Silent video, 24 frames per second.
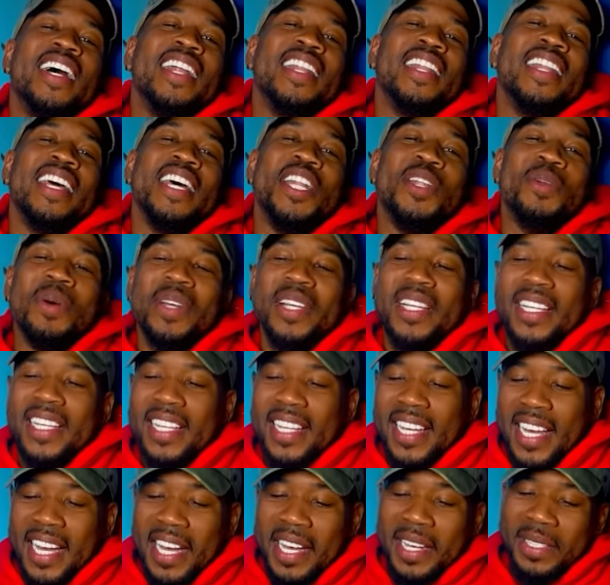Atlanta would
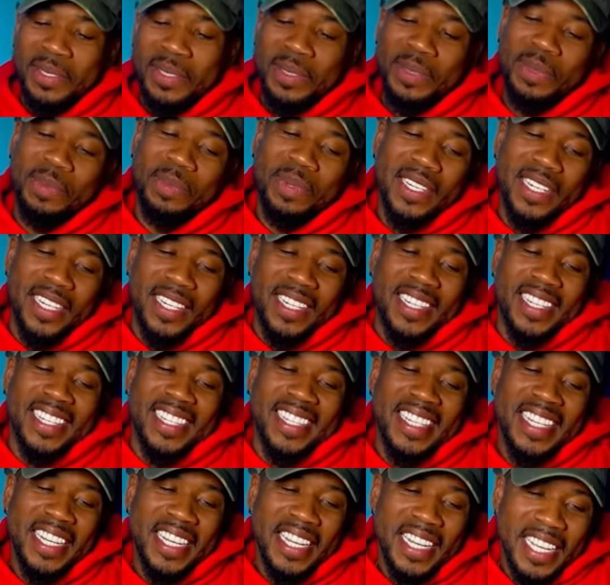get canceled, bro.
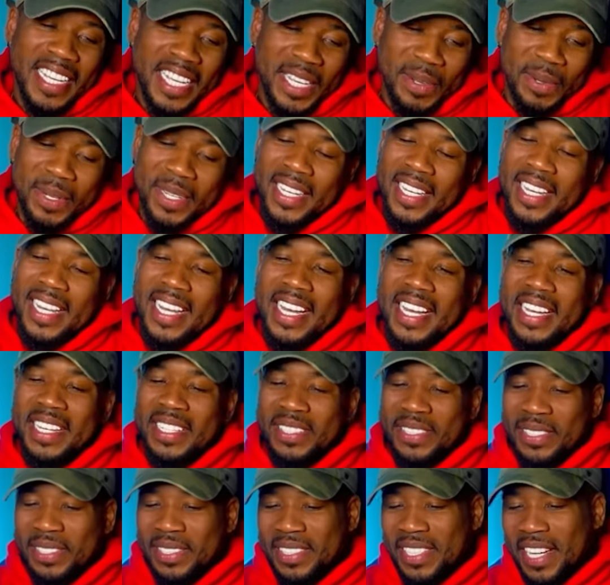It would get
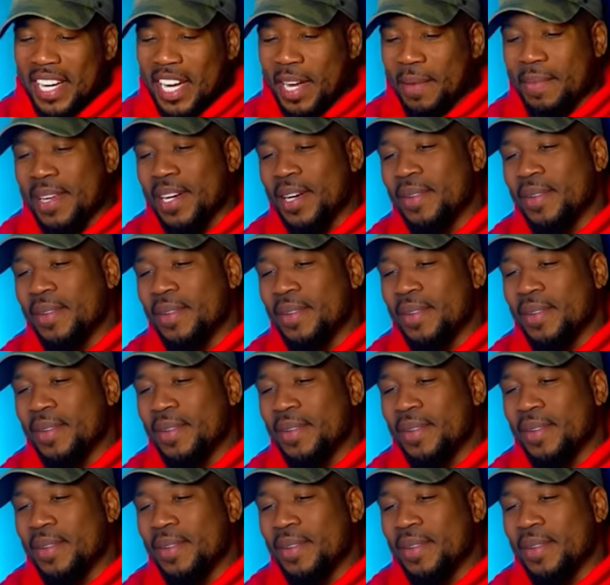canceled, dog.